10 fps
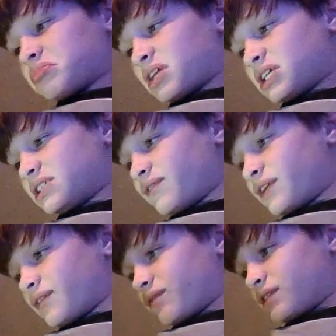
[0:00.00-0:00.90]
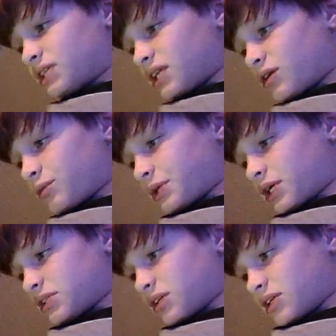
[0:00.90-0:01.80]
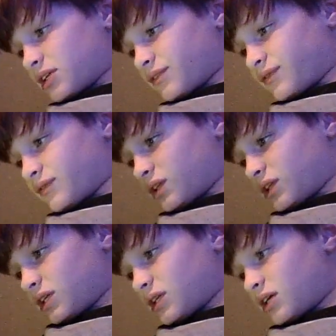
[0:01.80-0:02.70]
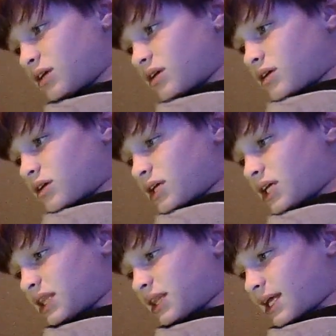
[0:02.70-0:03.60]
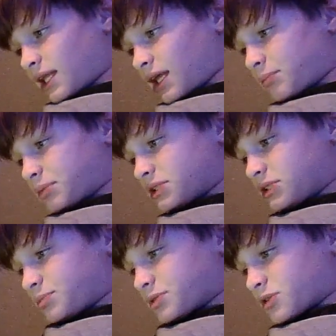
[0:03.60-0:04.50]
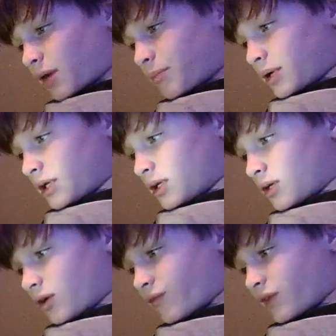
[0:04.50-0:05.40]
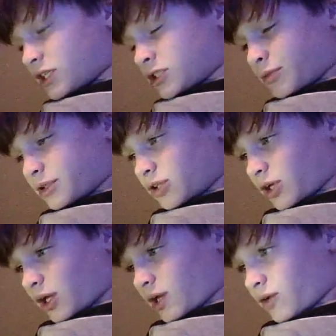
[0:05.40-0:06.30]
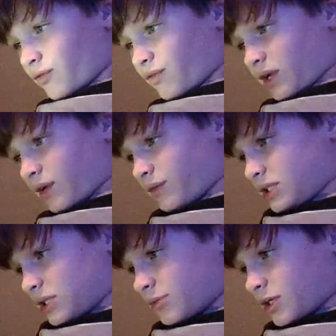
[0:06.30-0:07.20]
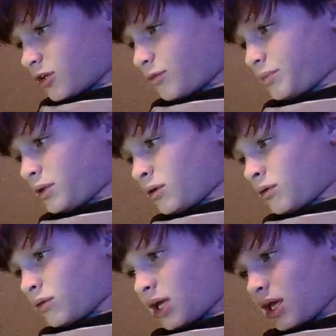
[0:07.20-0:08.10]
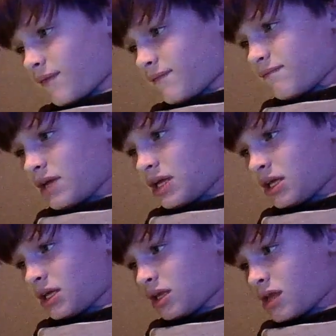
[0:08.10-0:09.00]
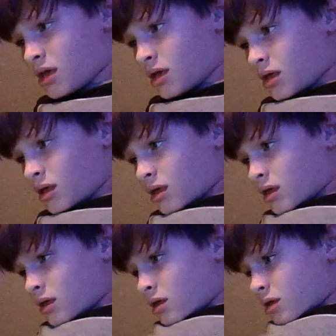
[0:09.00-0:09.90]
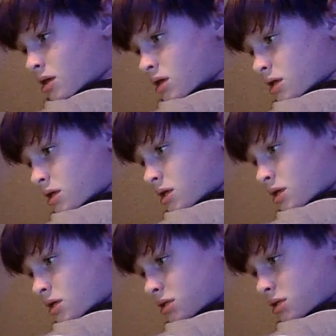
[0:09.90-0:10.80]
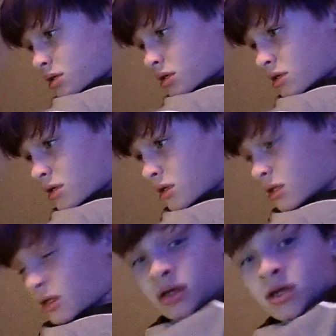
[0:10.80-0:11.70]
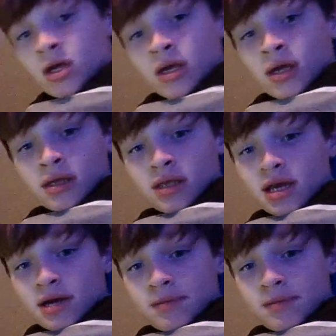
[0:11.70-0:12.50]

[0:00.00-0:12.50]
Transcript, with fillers: that's the video for today. Hope you guys liked it. If you did, hit that like button, subscribe button, notification bell so you get notified every time I upload a vid. And yeah,